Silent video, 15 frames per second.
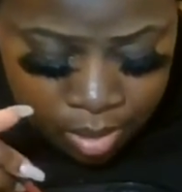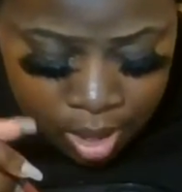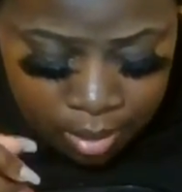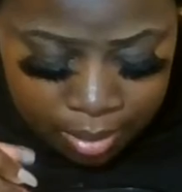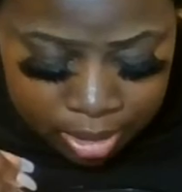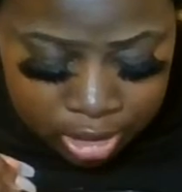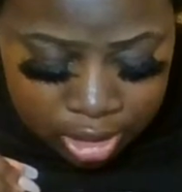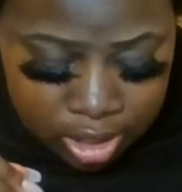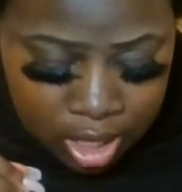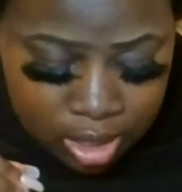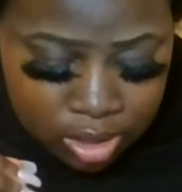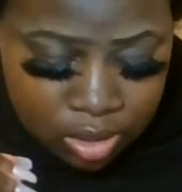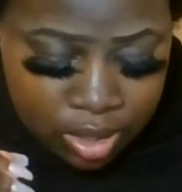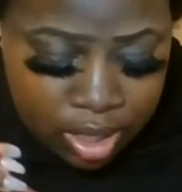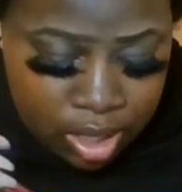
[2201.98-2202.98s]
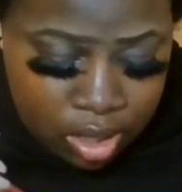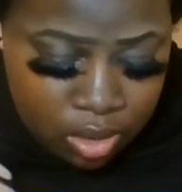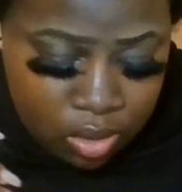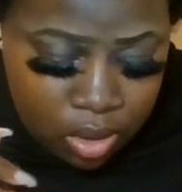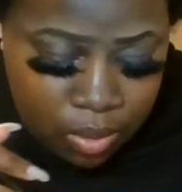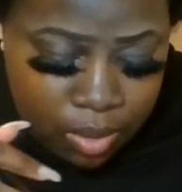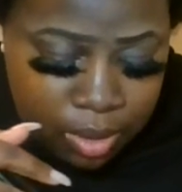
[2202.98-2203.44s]
But she's also getting to know
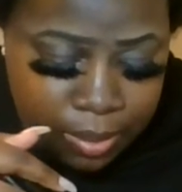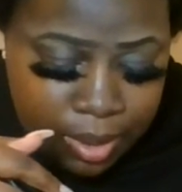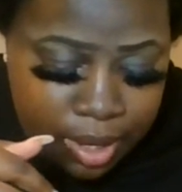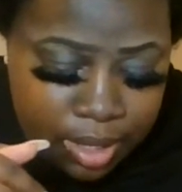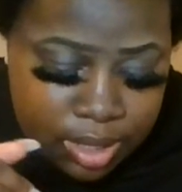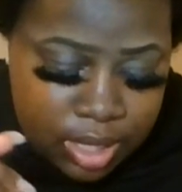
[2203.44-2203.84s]
her real parents.